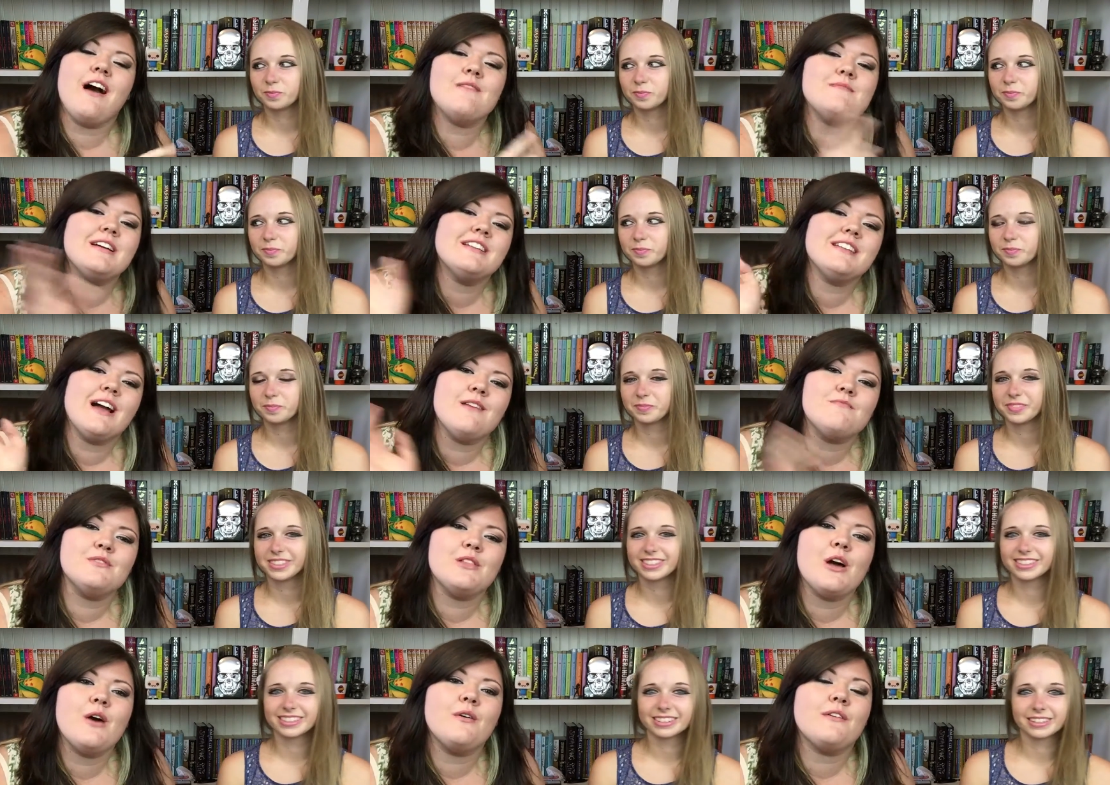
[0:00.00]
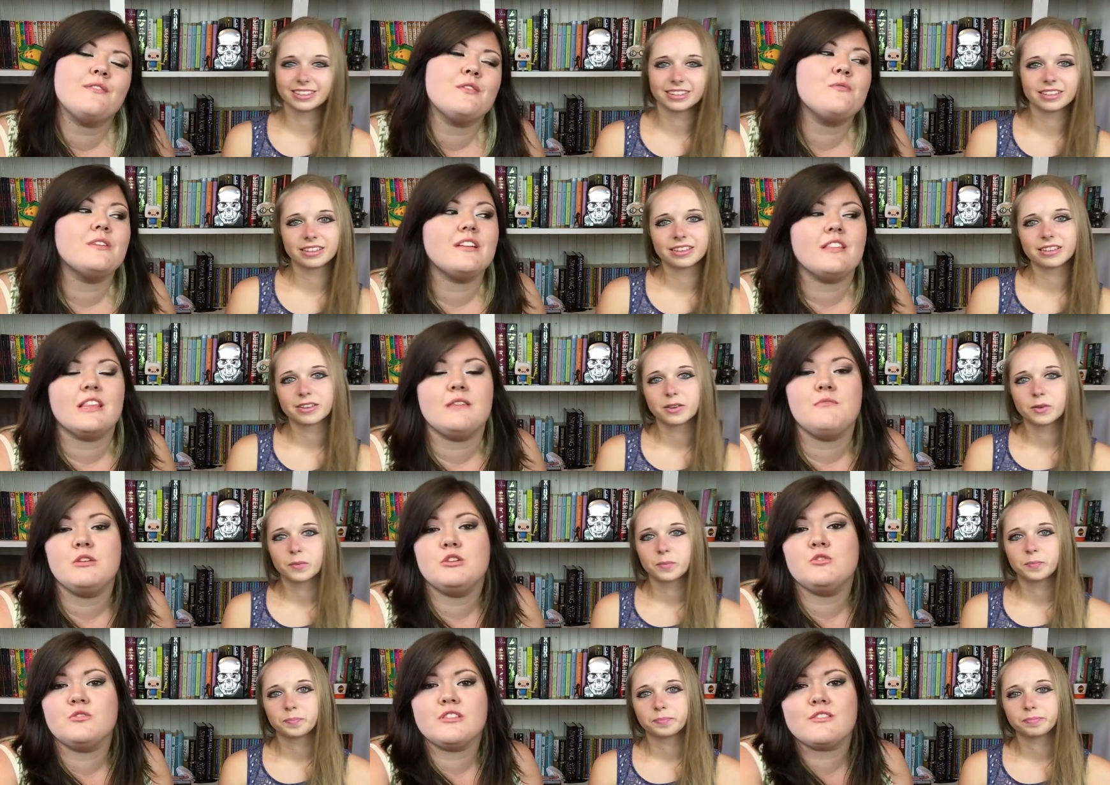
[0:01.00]
Speaker 1: Comment down below if you want to see
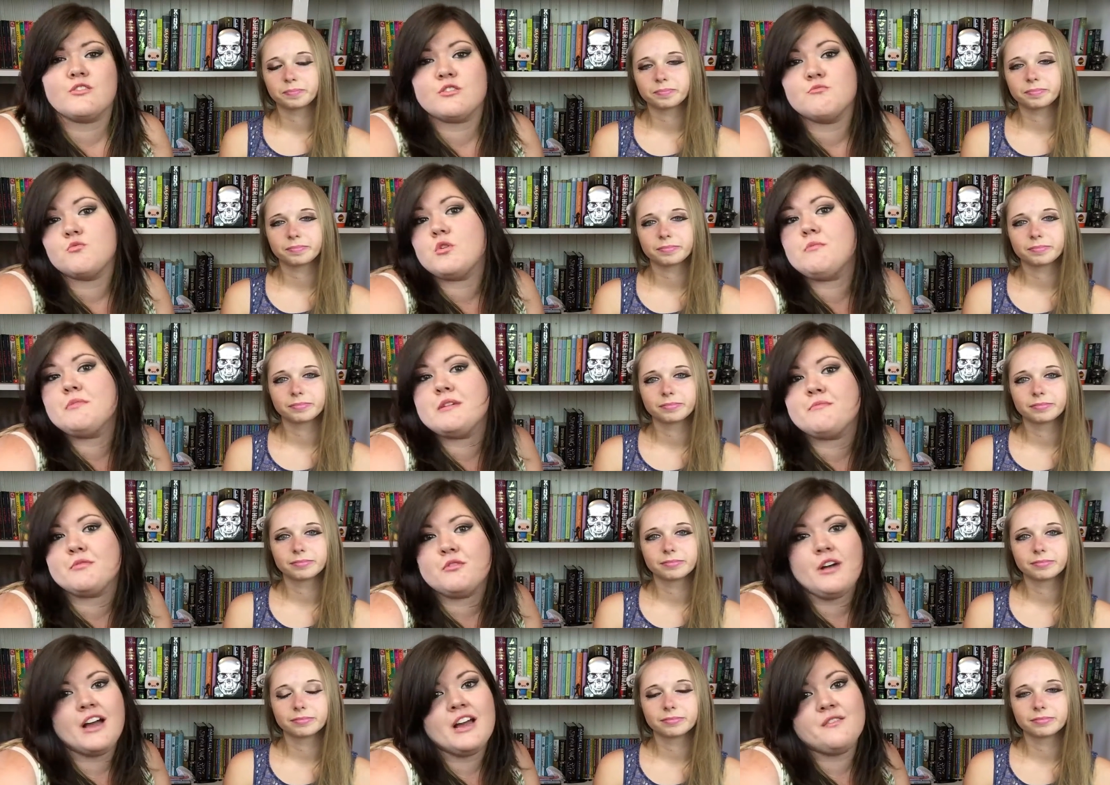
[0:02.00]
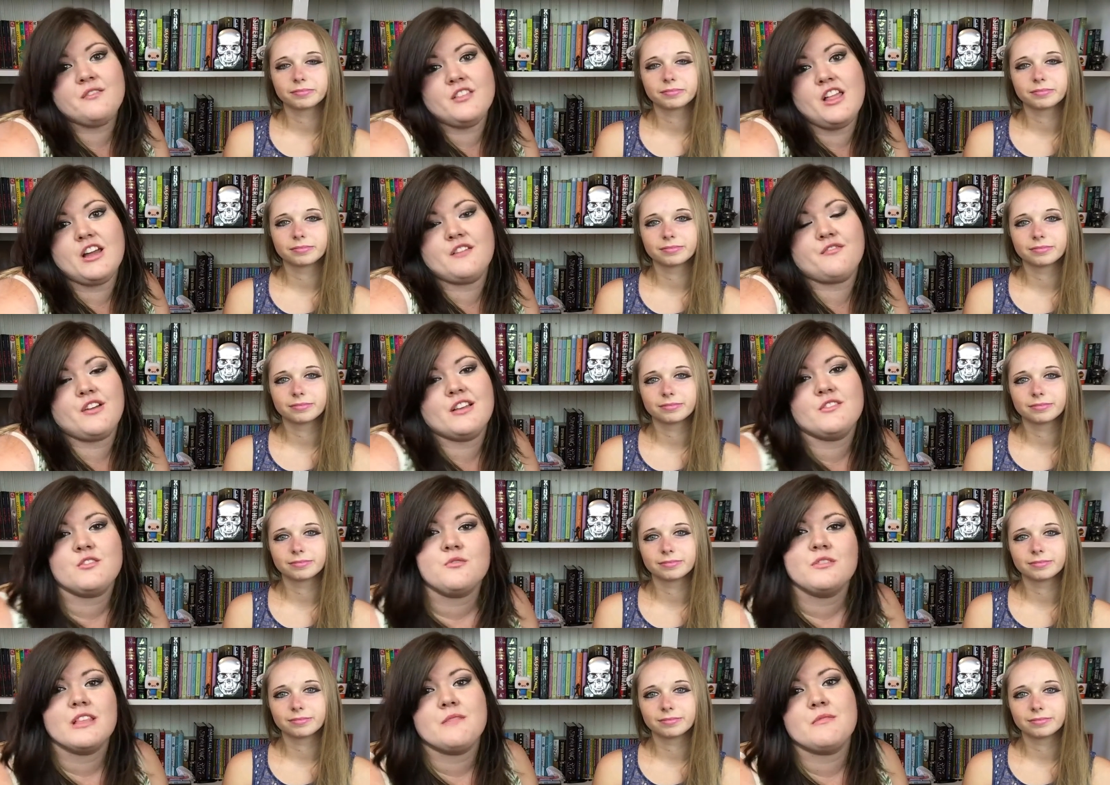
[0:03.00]
me do this to more people. I have a lot of
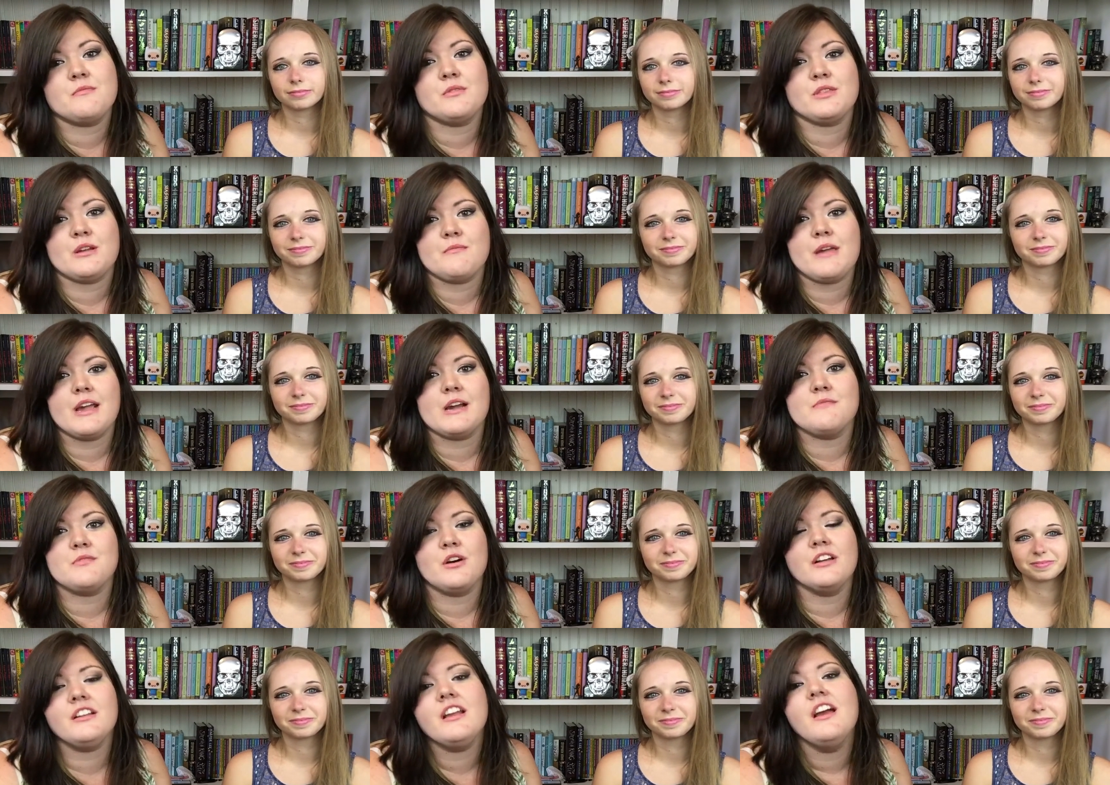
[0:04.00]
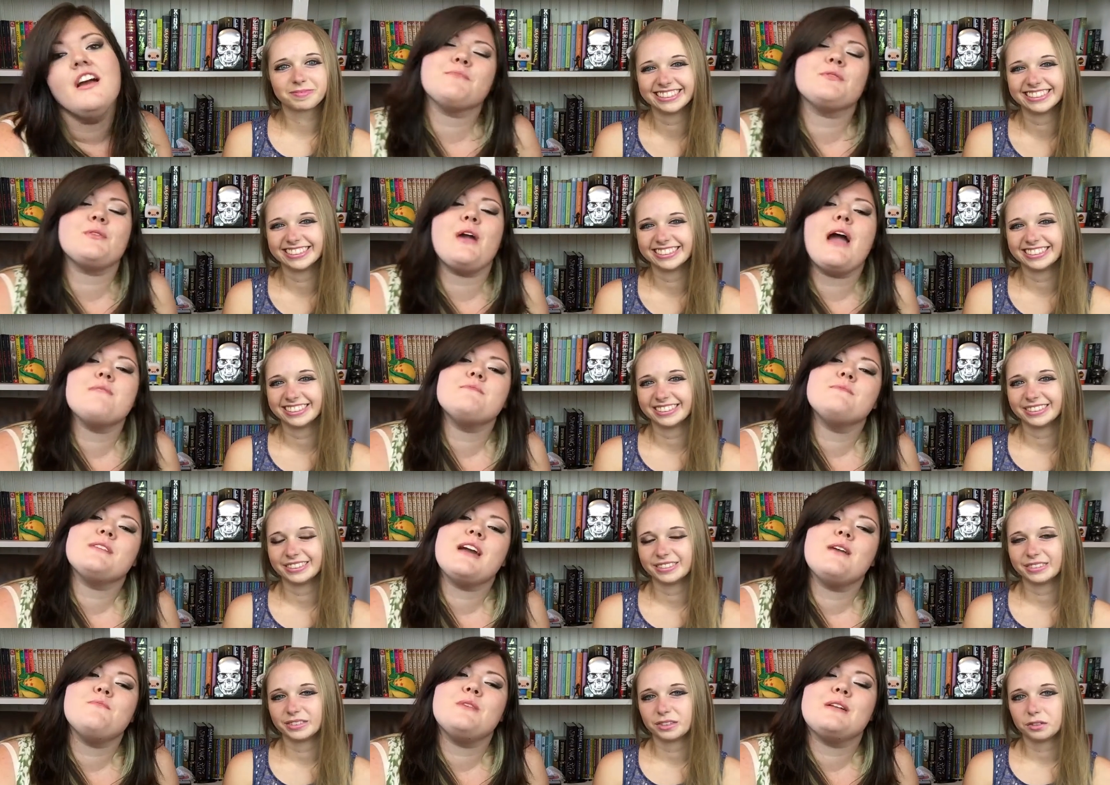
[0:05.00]
friends who will let me put their makeup on. Subscribe and
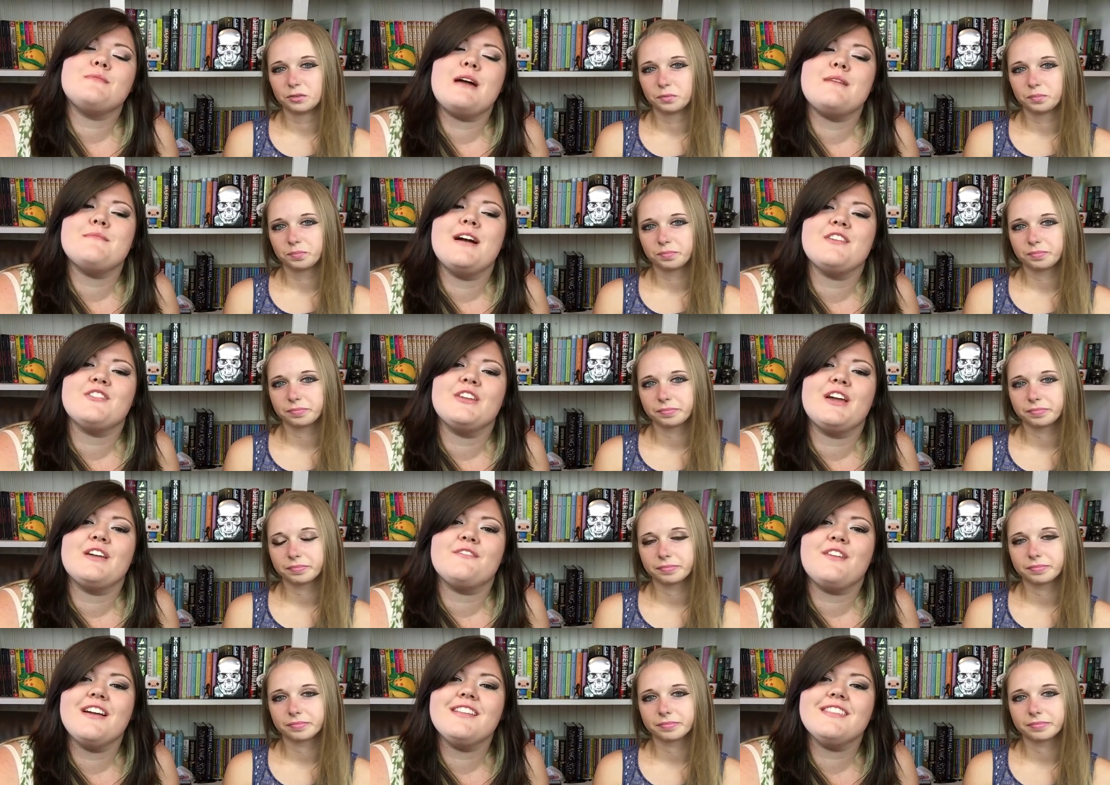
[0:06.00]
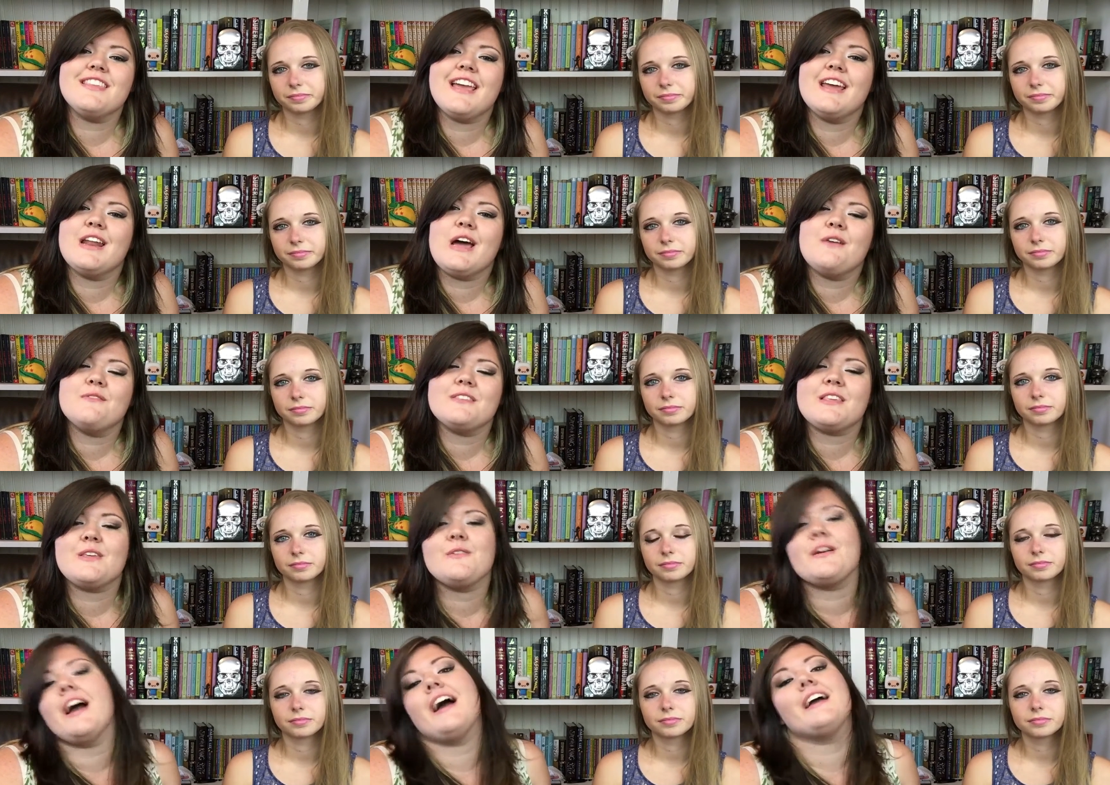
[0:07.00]
become one of my imaginary friends, and I will
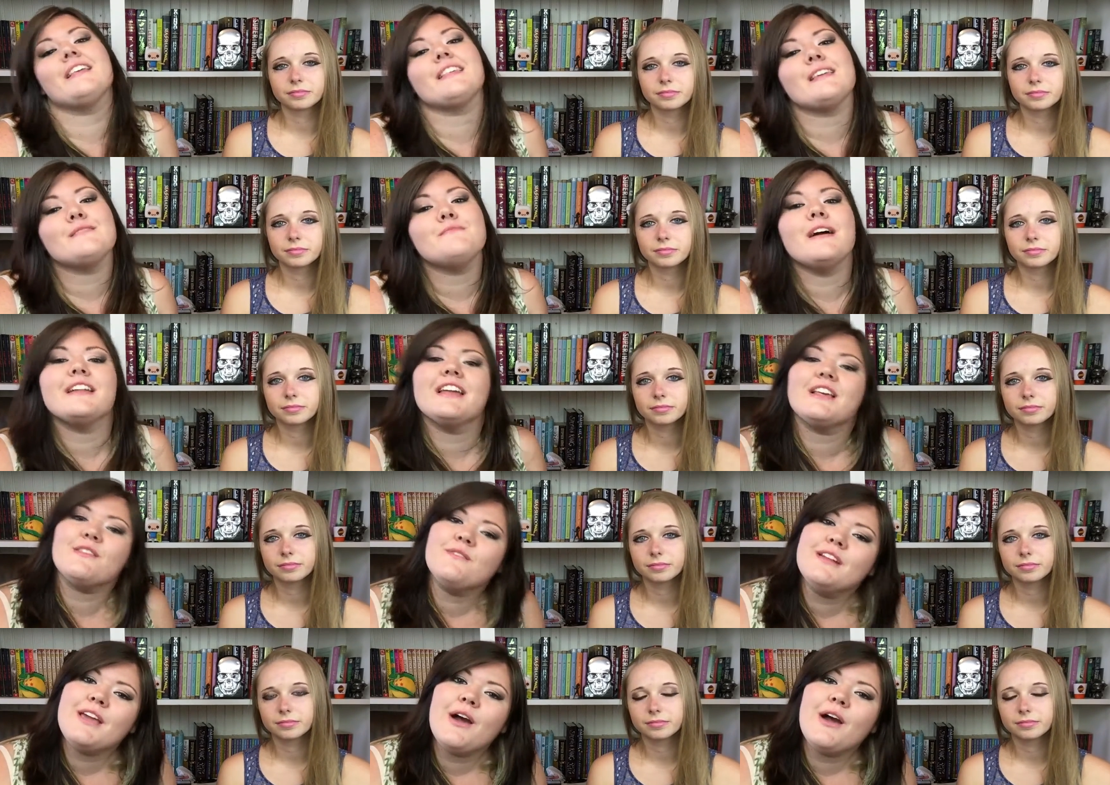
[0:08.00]
see you guys in my next